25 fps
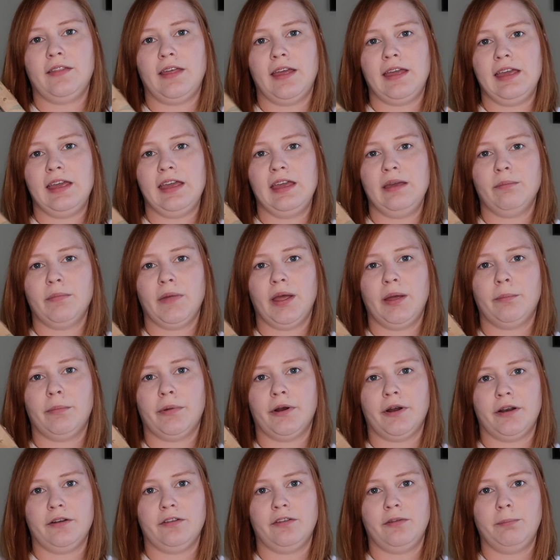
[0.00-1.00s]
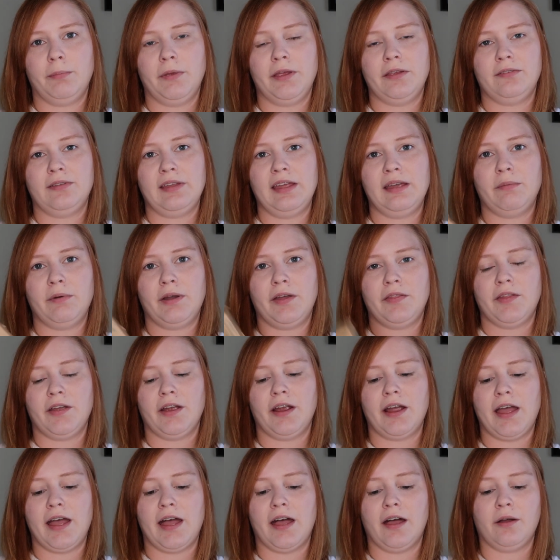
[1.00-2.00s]
They keep my birds busy when
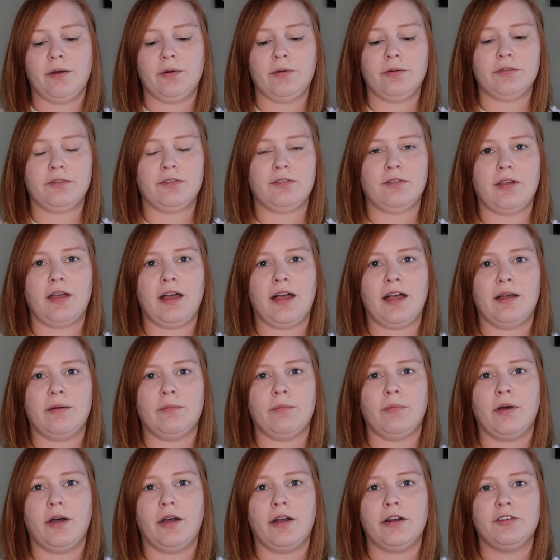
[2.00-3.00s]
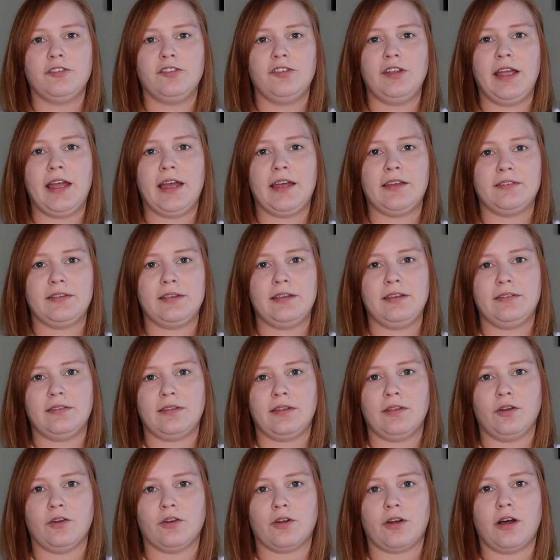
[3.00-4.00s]
they're out. Archie has his
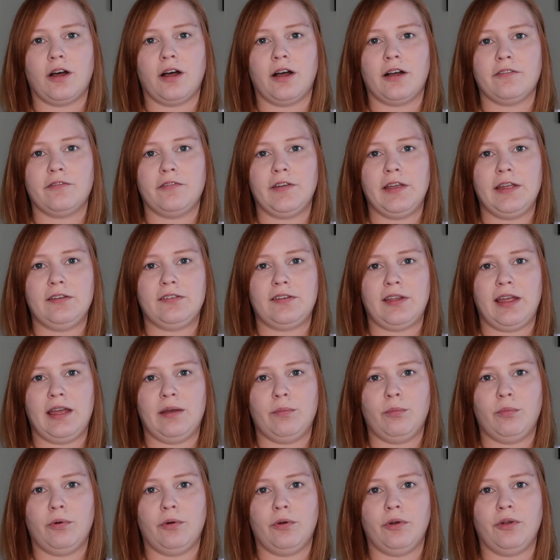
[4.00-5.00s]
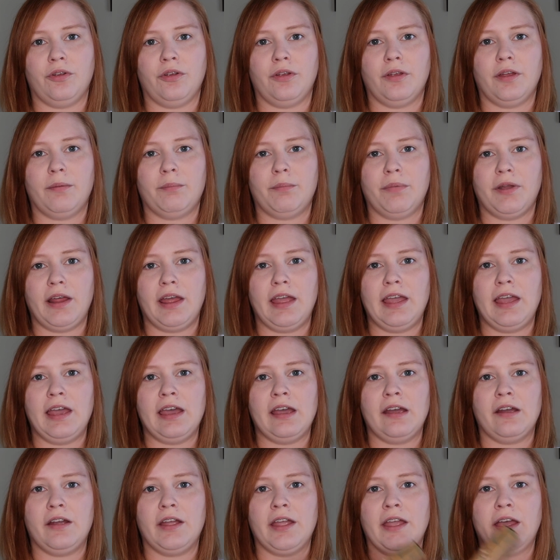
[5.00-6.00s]
little coffee table play
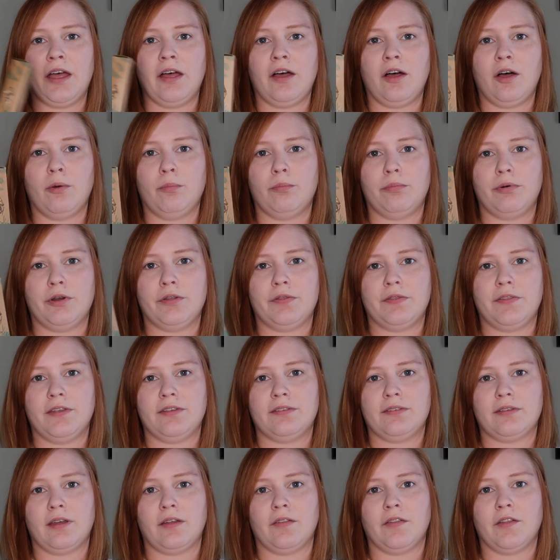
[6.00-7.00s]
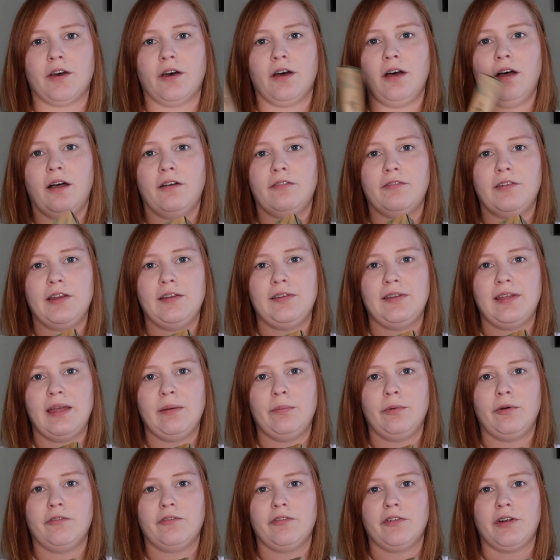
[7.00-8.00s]
area. I'll put this on the coffee
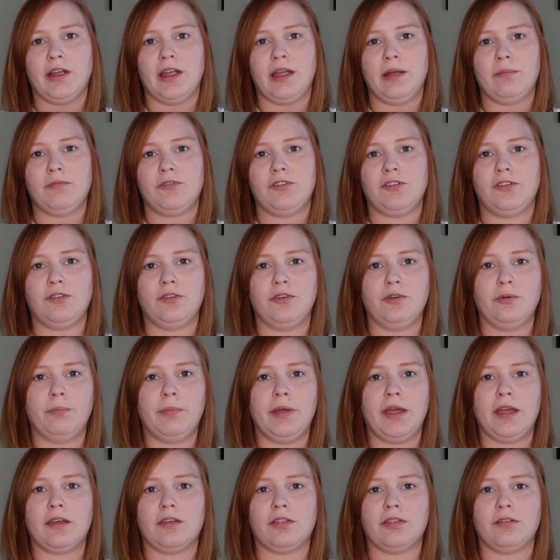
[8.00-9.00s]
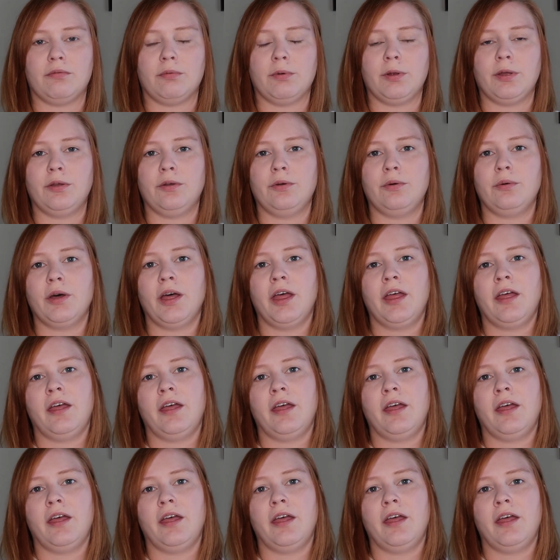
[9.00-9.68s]
table for him to pick through.